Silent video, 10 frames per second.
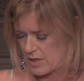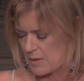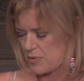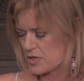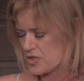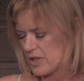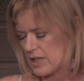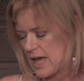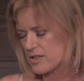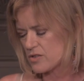I push the
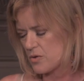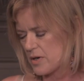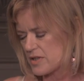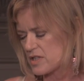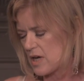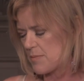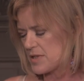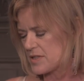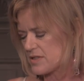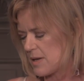glass door at the top
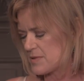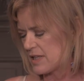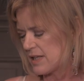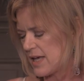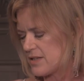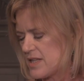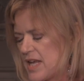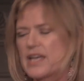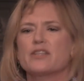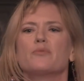of the steps and land in
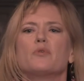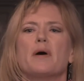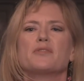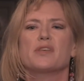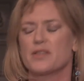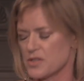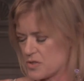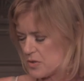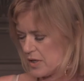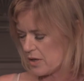the anteroom outside the
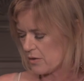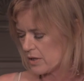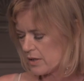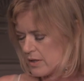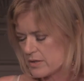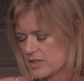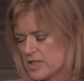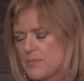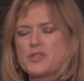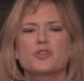studio. The
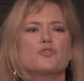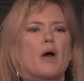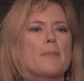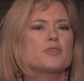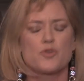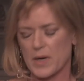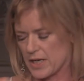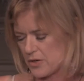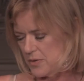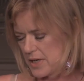temperature drops
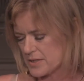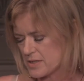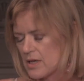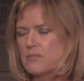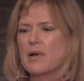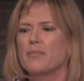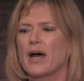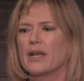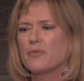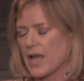20 degrees. My
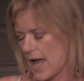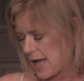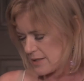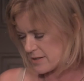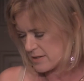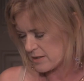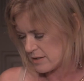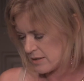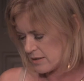body reacts.